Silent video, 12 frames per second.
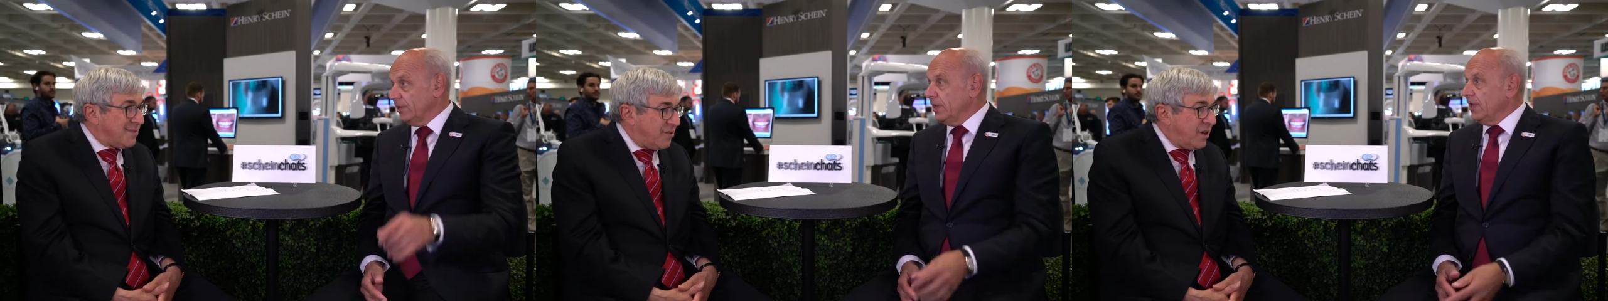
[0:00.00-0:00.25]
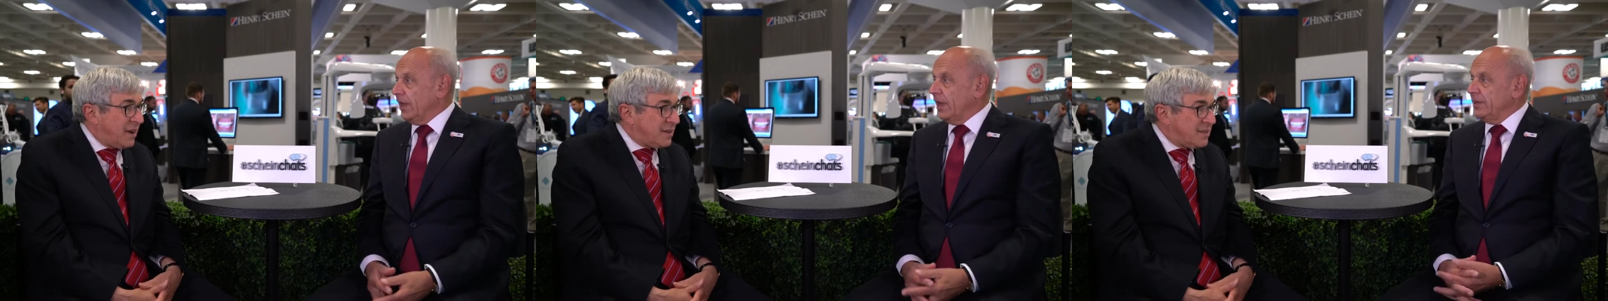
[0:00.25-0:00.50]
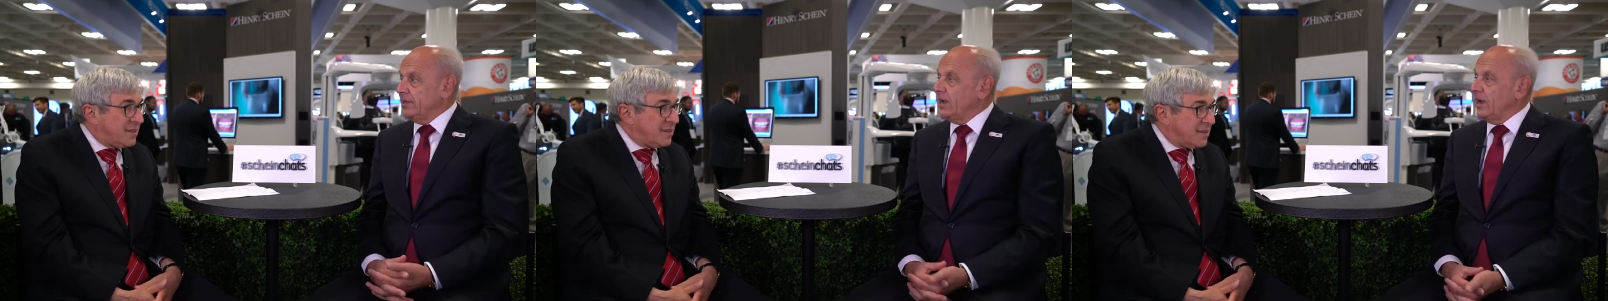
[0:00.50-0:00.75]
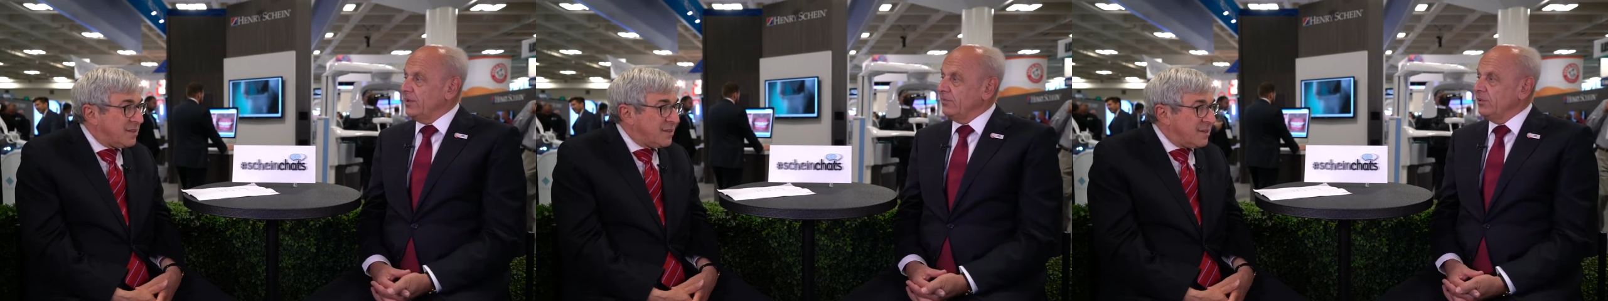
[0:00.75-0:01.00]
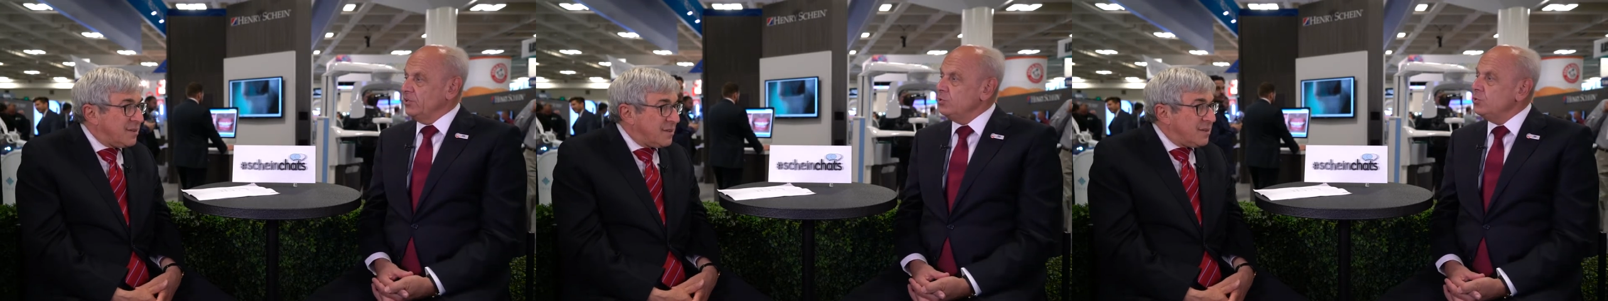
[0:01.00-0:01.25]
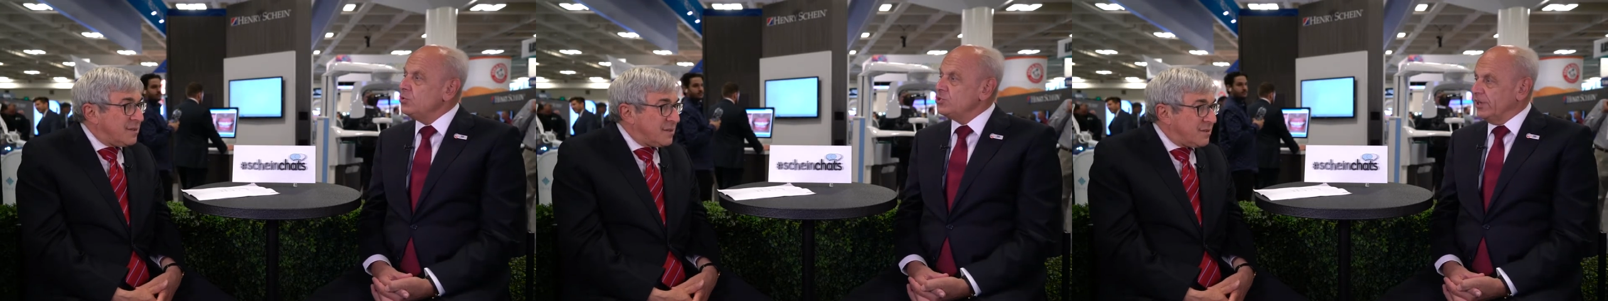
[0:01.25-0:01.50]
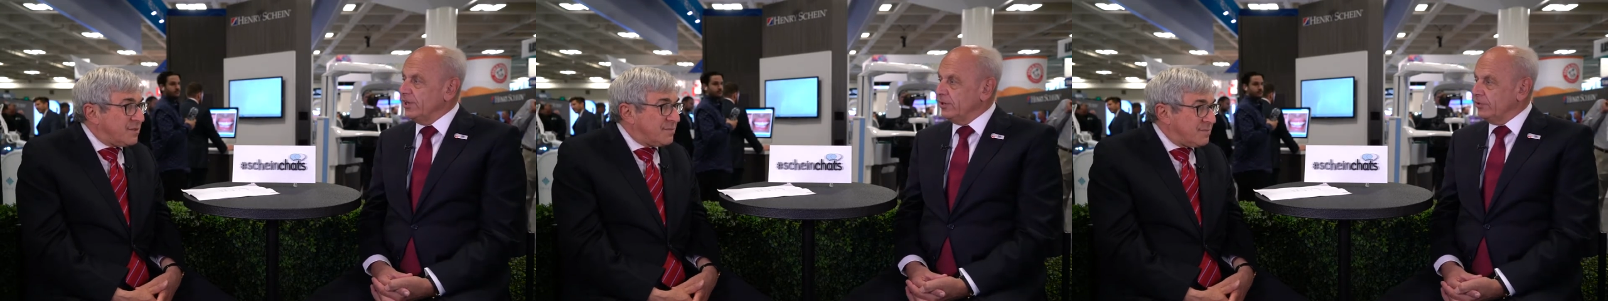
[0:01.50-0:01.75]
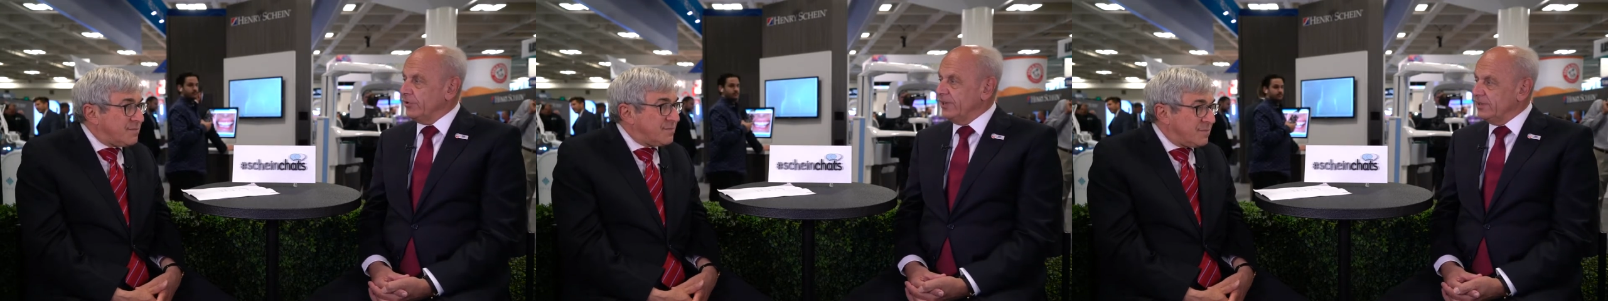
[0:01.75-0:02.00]
Speaker 1: Right. And it has a huge
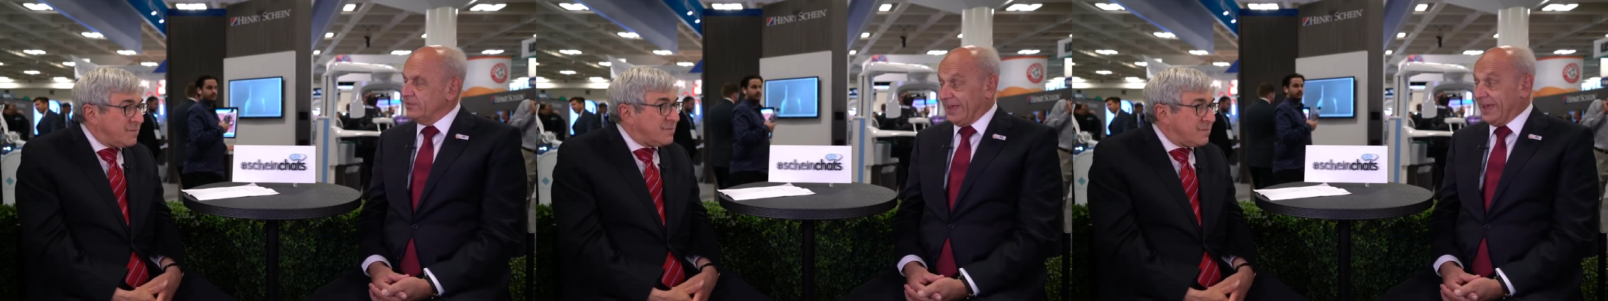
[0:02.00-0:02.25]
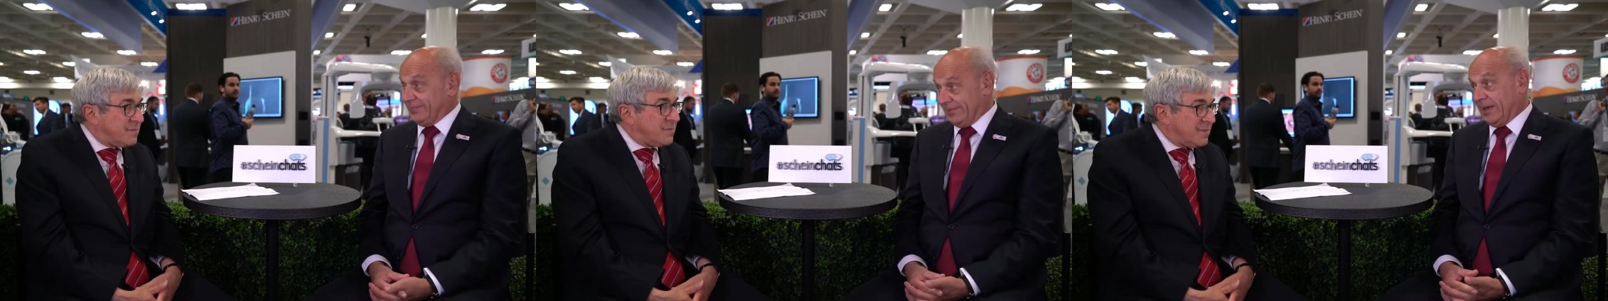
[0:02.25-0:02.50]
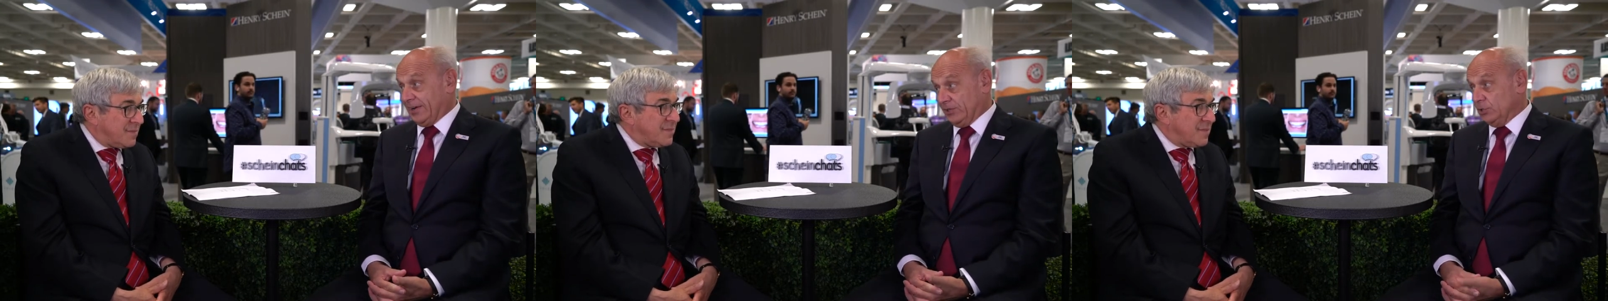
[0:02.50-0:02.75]
increase, has had a